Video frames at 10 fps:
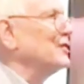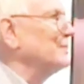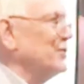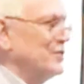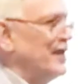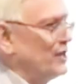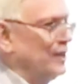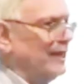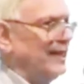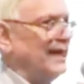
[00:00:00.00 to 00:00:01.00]

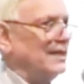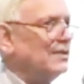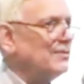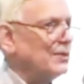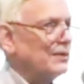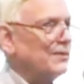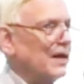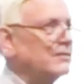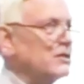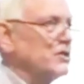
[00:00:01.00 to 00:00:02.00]
supersession in
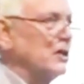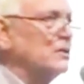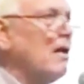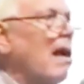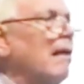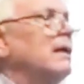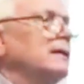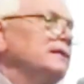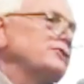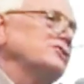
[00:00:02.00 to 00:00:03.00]
1845 or so,
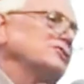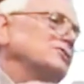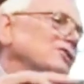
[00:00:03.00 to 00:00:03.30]
it's just a